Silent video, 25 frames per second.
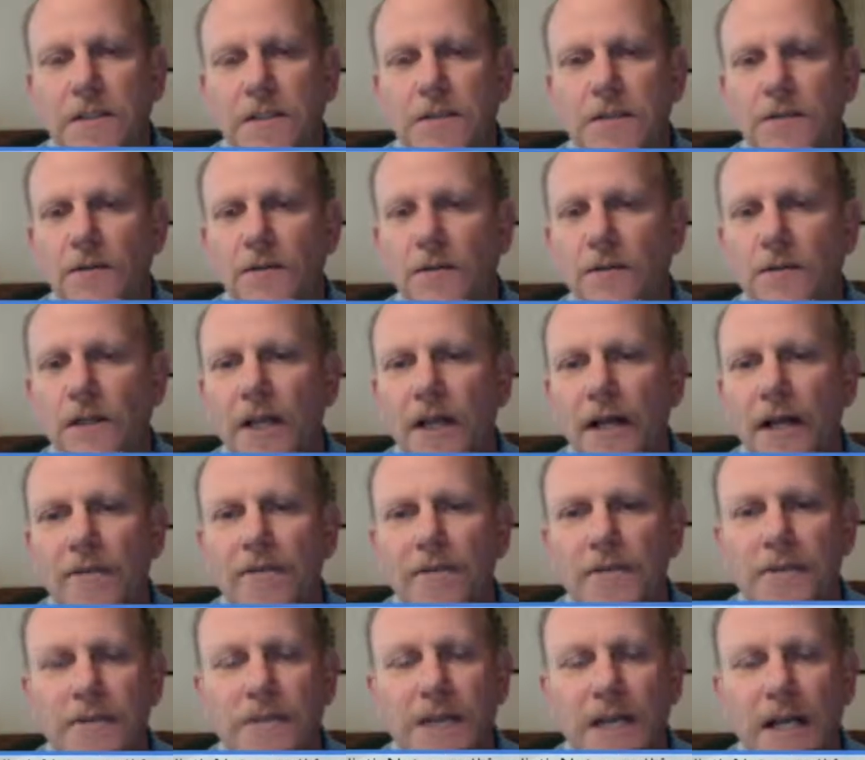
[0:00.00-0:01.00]
in your
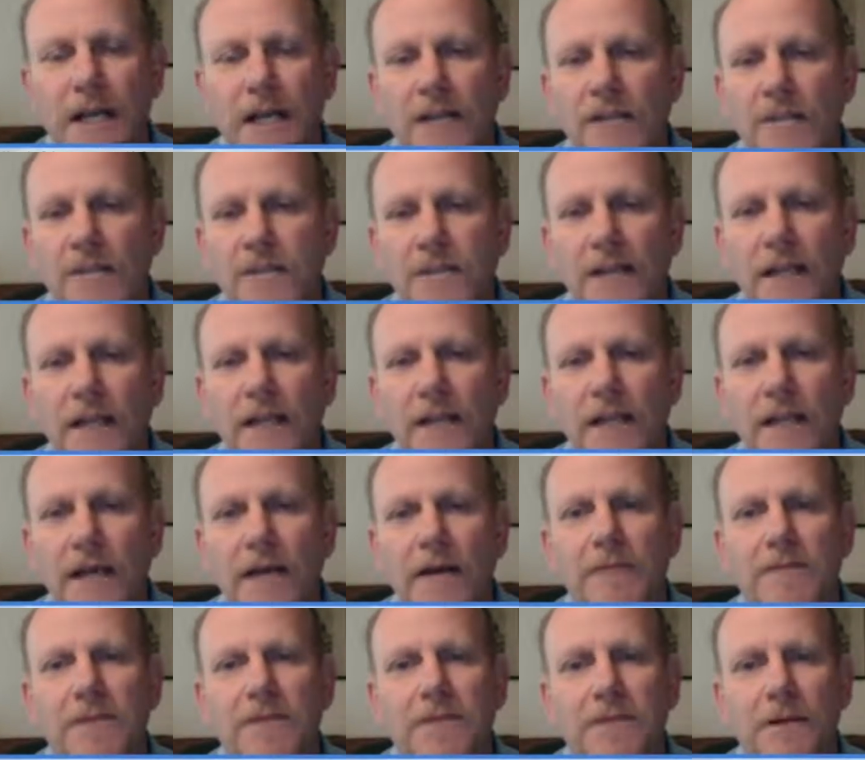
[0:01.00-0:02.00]
life, a challenge like
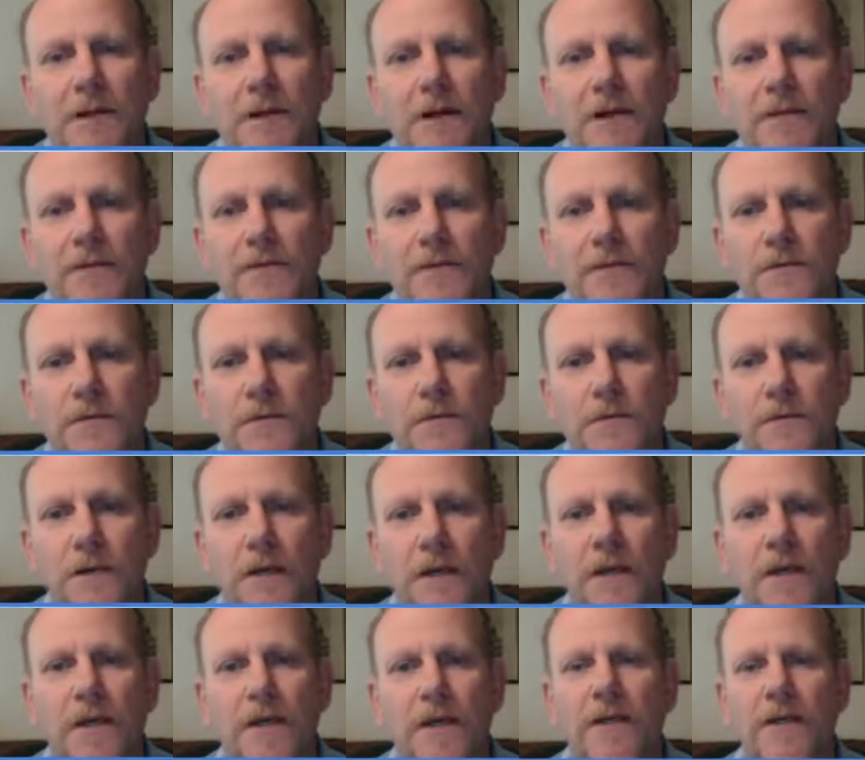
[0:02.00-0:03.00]
Abby's gone through,
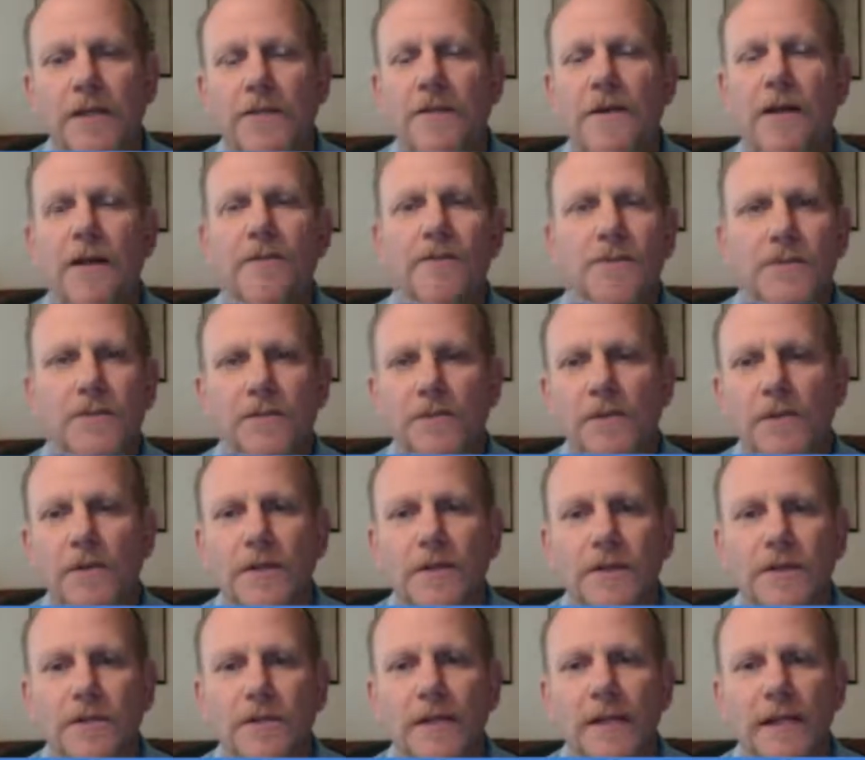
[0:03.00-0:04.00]
and you have a
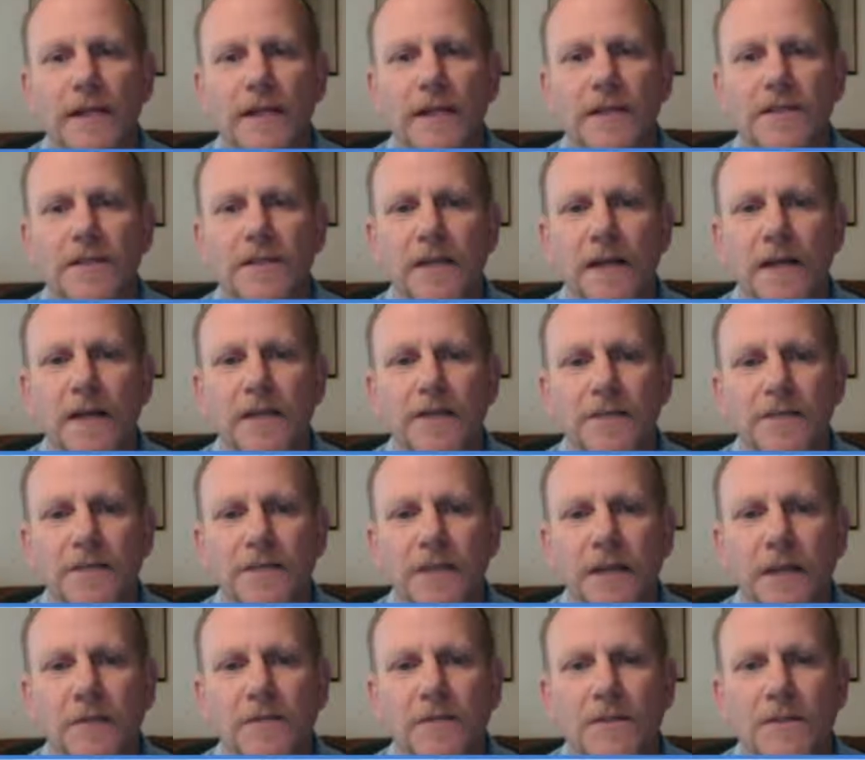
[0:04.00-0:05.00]
story you'd like to tell and
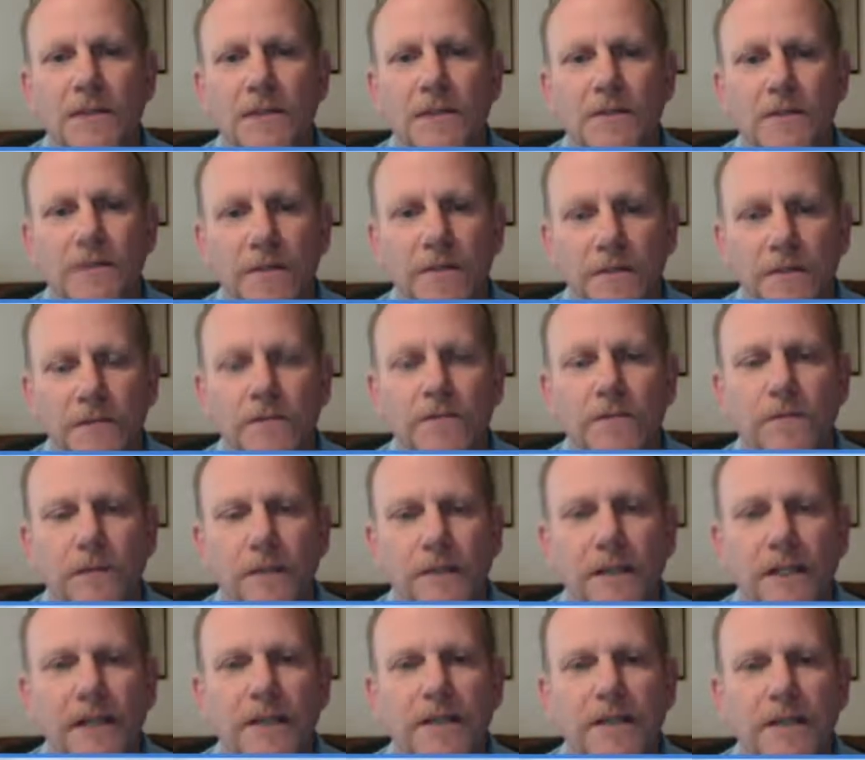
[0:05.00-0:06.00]
share with us,
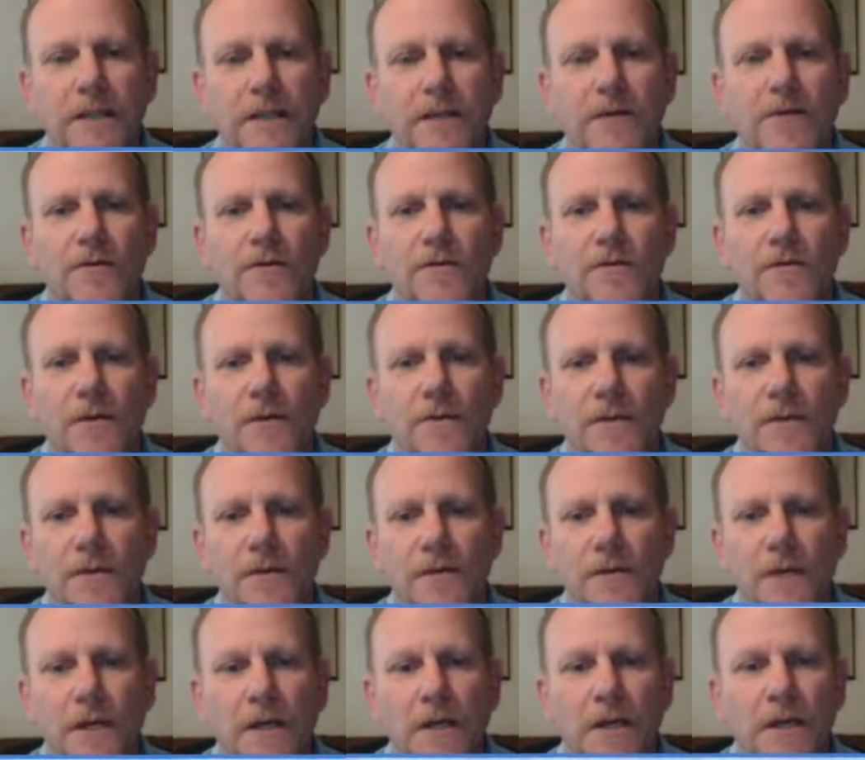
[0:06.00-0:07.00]
we'd like to hear from
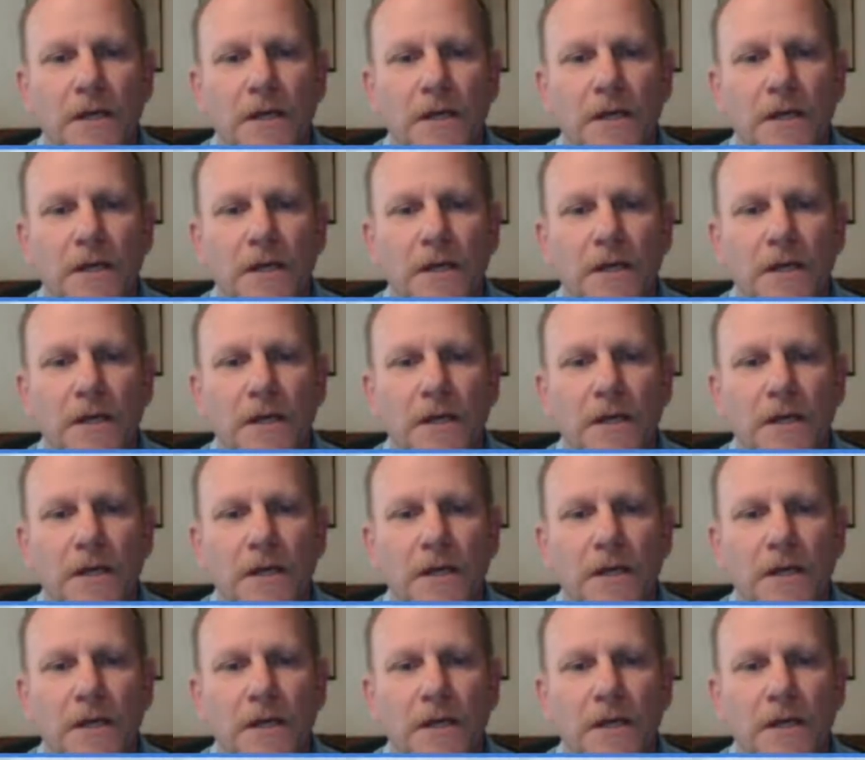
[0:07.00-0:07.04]
you.